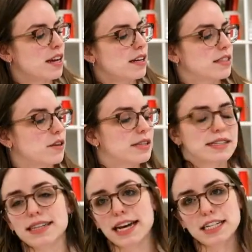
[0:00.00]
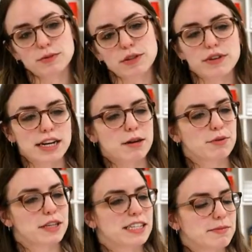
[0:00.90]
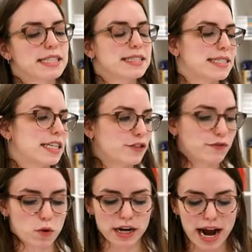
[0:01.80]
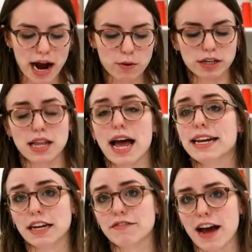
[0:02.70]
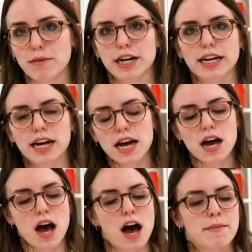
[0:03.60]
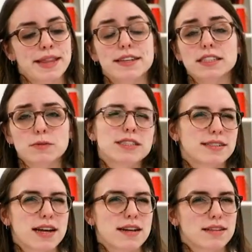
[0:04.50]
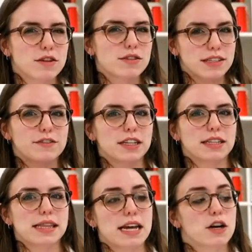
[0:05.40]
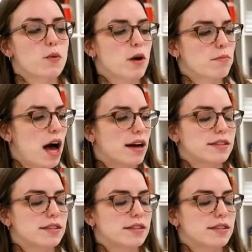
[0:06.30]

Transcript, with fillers: So in this case, we're running a placement stitch for our lining fabric, um, and this one's done a little differently than a quilt block.